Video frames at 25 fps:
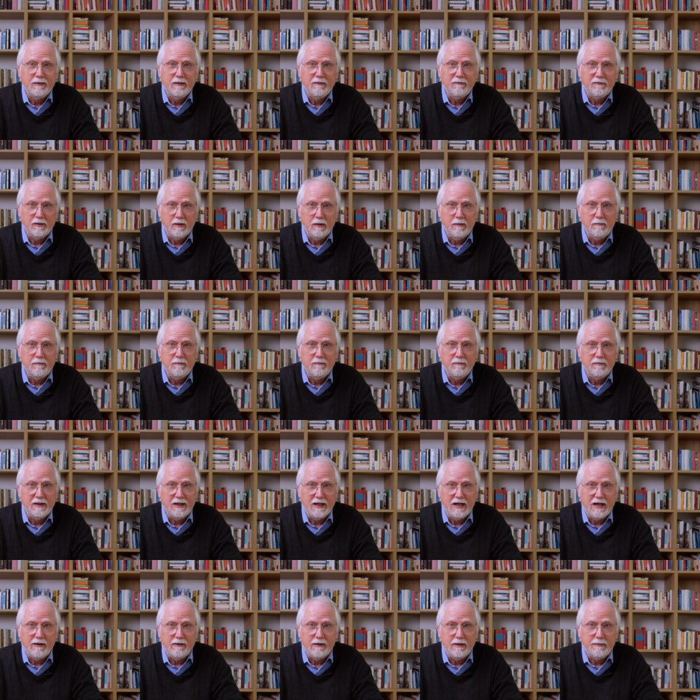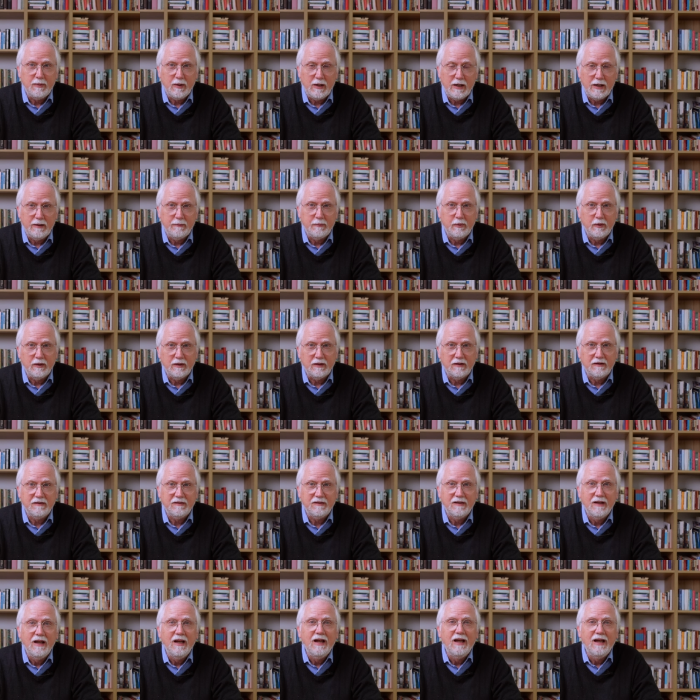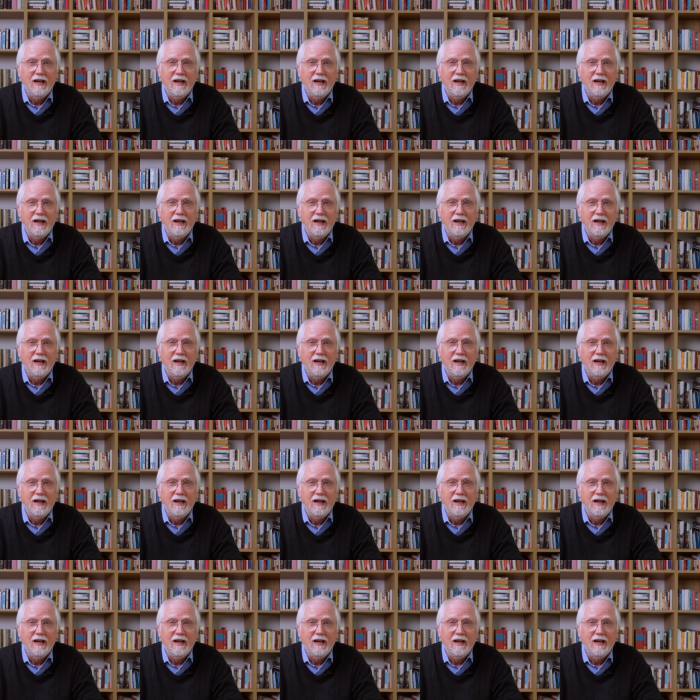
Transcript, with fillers: from the Harry Potter books.